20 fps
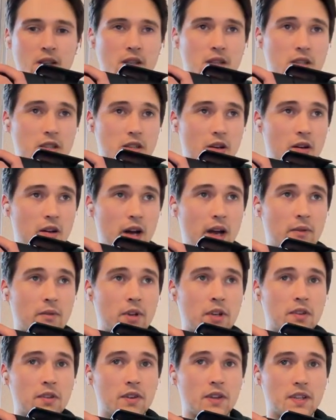So I
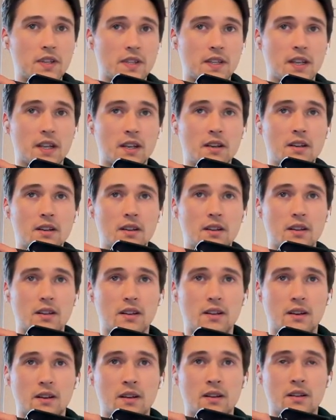want to do this thing
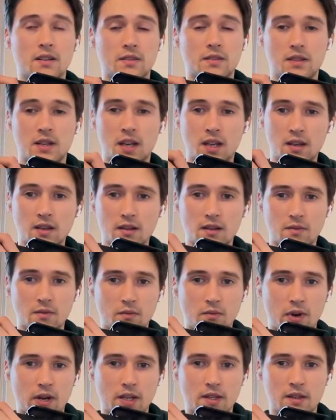uh, today,
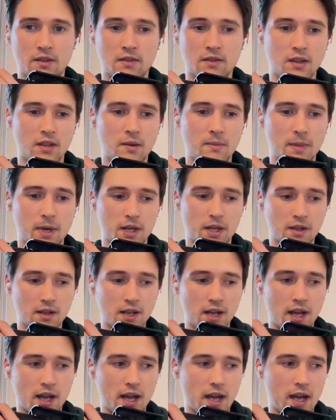write an
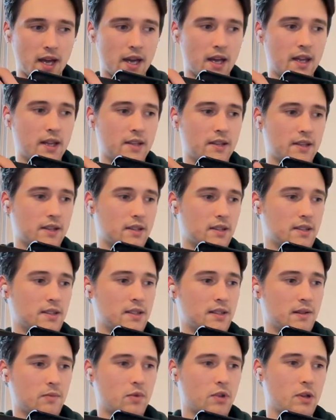email, and
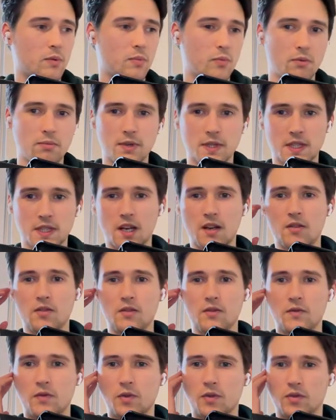I'm gonna probably schedule
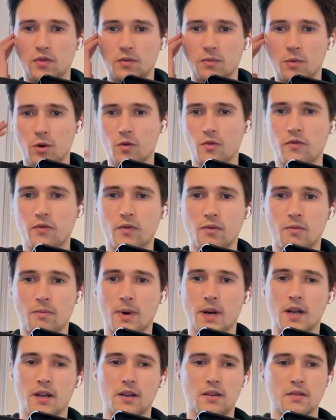it for tomorrow for
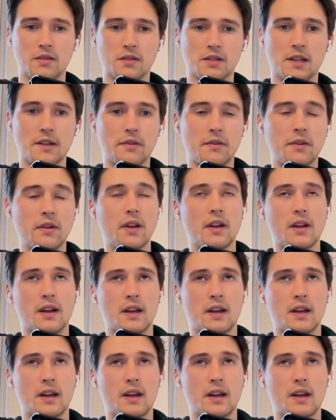my newsletter.